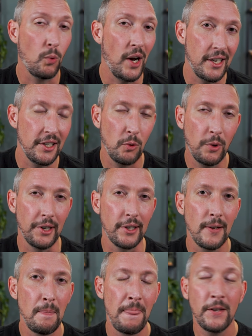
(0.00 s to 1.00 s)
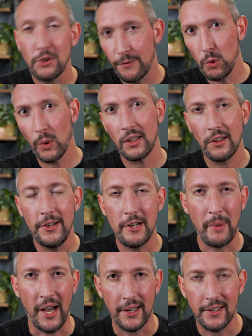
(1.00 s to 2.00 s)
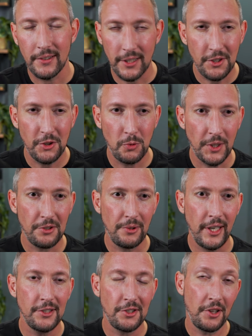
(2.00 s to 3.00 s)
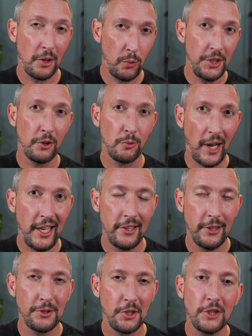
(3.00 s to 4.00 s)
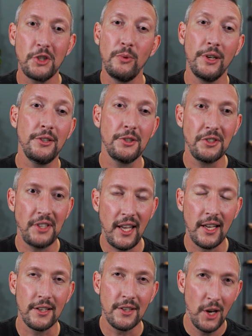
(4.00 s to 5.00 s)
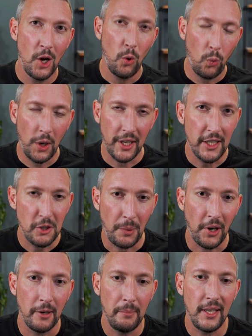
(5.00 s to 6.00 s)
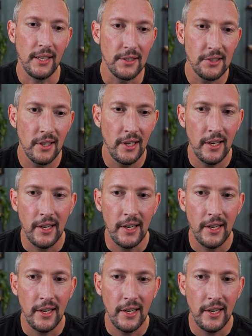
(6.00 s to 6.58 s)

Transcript: Why did it work? So if you want to learn about it, this is what's great, so that when you're writing those hooks, you understand what each part means.